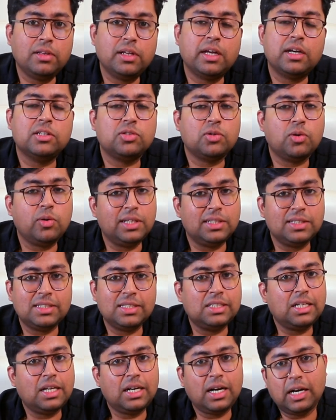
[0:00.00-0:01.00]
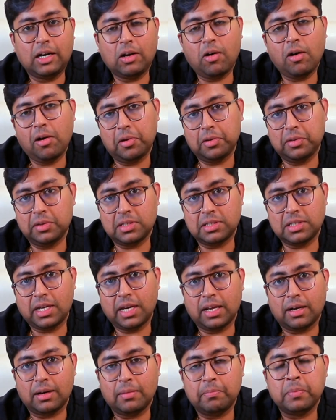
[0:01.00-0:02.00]
there is no incision at all on the
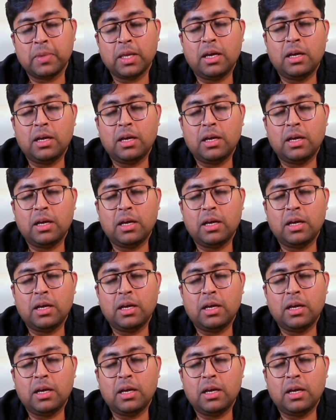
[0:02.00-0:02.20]
skin.